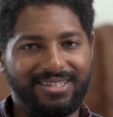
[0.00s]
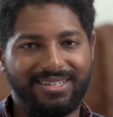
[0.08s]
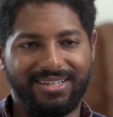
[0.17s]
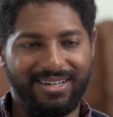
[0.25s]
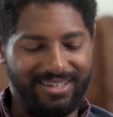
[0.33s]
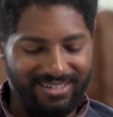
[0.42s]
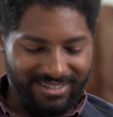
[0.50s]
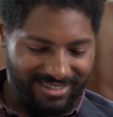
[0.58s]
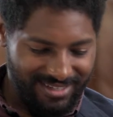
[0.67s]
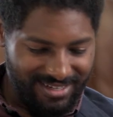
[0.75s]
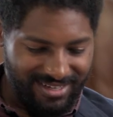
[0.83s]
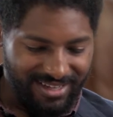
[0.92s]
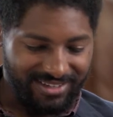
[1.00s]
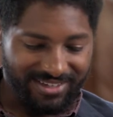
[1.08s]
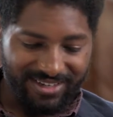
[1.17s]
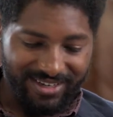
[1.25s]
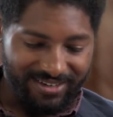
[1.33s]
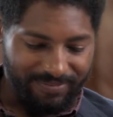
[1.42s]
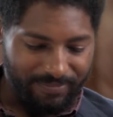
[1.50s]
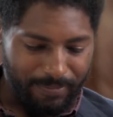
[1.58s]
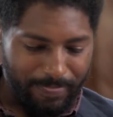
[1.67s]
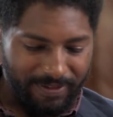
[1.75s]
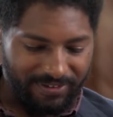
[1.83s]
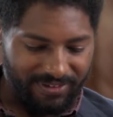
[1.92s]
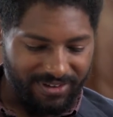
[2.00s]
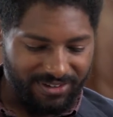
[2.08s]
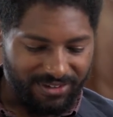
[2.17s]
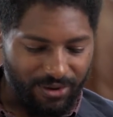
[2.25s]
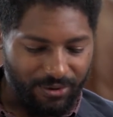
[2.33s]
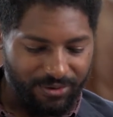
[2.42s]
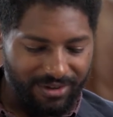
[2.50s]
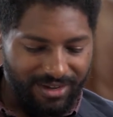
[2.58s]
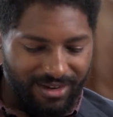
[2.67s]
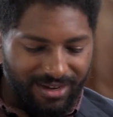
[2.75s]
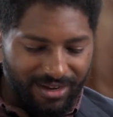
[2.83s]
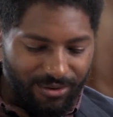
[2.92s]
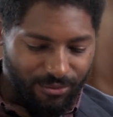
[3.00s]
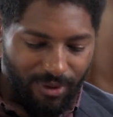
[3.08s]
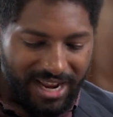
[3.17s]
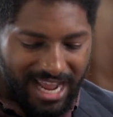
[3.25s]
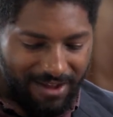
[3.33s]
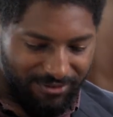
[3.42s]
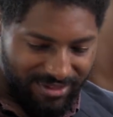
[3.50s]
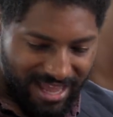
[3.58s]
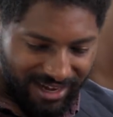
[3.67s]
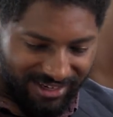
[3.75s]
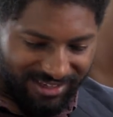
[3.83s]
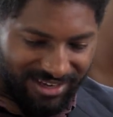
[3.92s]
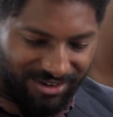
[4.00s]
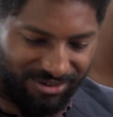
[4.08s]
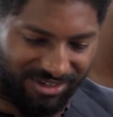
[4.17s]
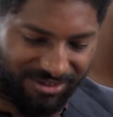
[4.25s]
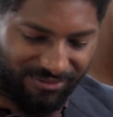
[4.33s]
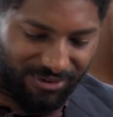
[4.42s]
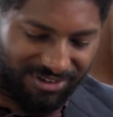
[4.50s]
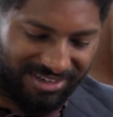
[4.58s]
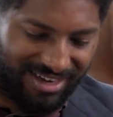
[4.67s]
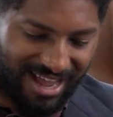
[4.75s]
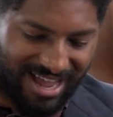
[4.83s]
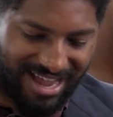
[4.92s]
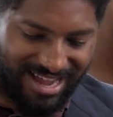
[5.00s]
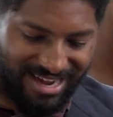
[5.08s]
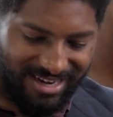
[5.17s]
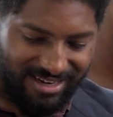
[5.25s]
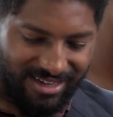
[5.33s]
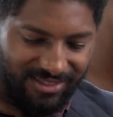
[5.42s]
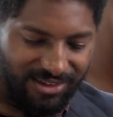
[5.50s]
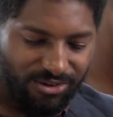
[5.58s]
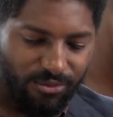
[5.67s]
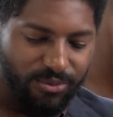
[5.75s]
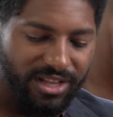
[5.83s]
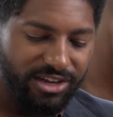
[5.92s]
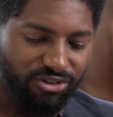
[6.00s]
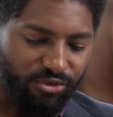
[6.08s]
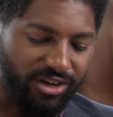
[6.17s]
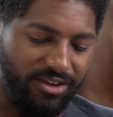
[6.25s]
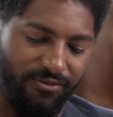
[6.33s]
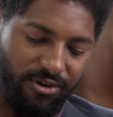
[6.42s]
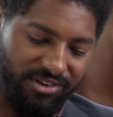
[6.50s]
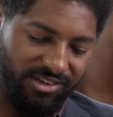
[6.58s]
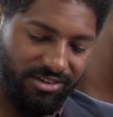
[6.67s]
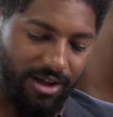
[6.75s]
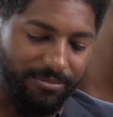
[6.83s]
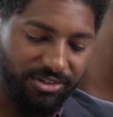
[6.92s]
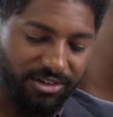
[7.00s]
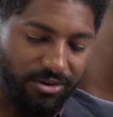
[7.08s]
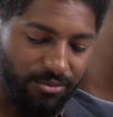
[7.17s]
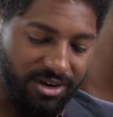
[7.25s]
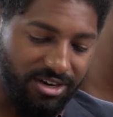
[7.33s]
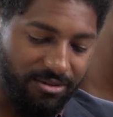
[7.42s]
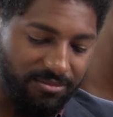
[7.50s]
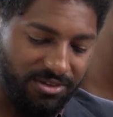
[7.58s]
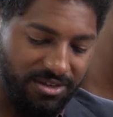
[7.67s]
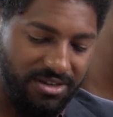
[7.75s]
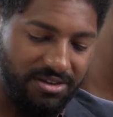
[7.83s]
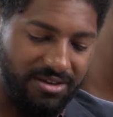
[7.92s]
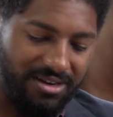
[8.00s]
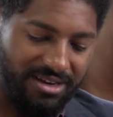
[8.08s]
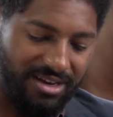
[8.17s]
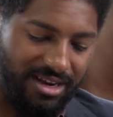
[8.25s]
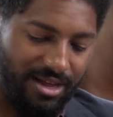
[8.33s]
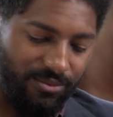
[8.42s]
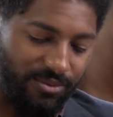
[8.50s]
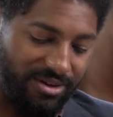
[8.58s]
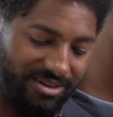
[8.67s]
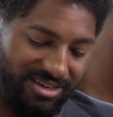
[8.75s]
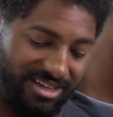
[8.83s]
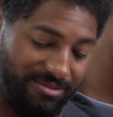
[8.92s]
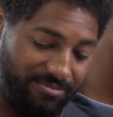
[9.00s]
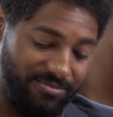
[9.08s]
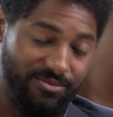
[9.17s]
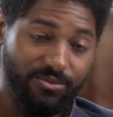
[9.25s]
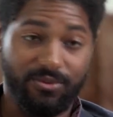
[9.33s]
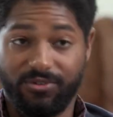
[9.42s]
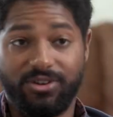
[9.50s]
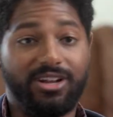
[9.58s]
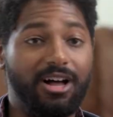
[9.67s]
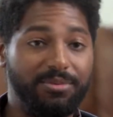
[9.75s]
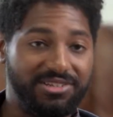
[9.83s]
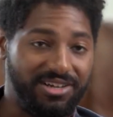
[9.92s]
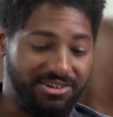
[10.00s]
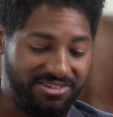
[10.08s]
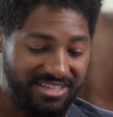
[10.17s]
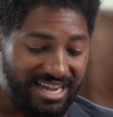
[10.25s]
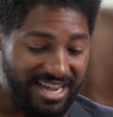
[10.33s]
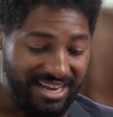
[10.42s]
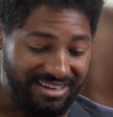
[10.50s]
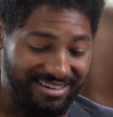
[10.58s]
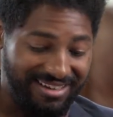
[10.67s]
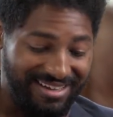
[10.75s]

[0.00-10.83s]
Oh, that's good. That's good. So right after that continues into verse 9, and these are really tricky verses. So I'm just going to read them to you, and I want for you to help us to understand.